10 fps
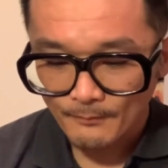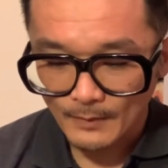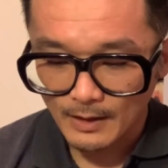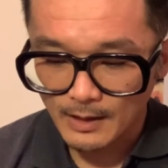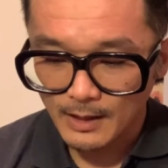
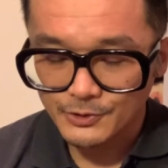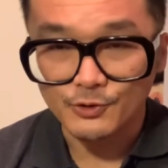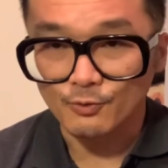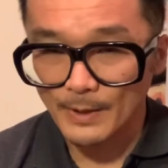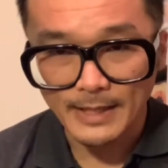to
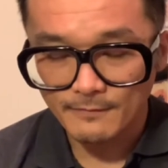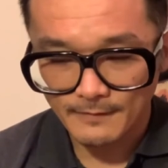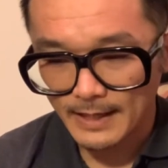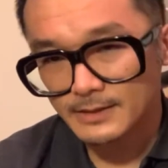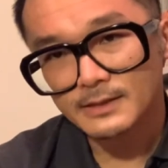great
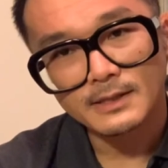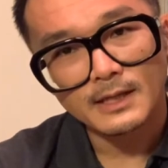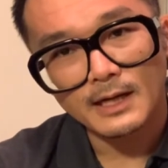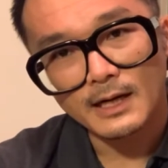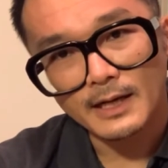effect
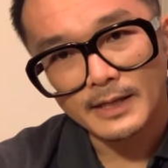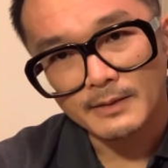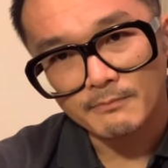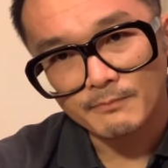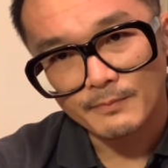
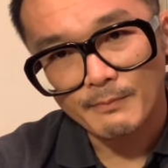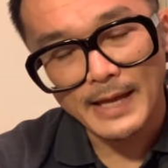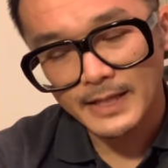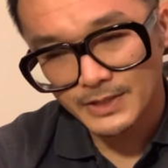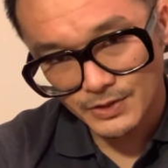in
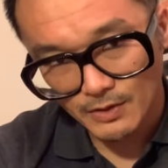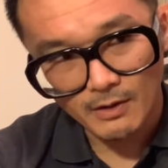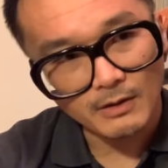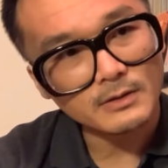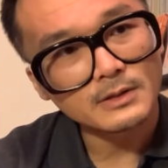many a
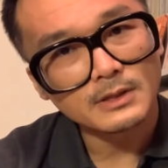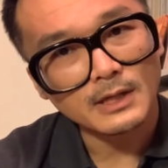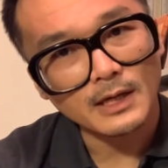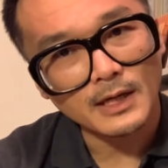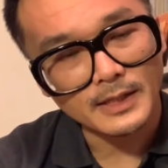song
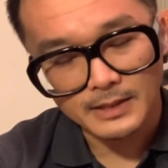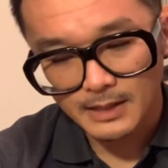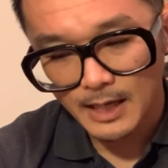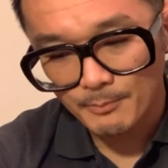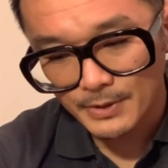in
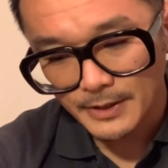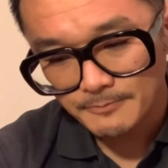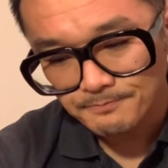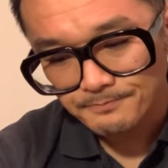Company.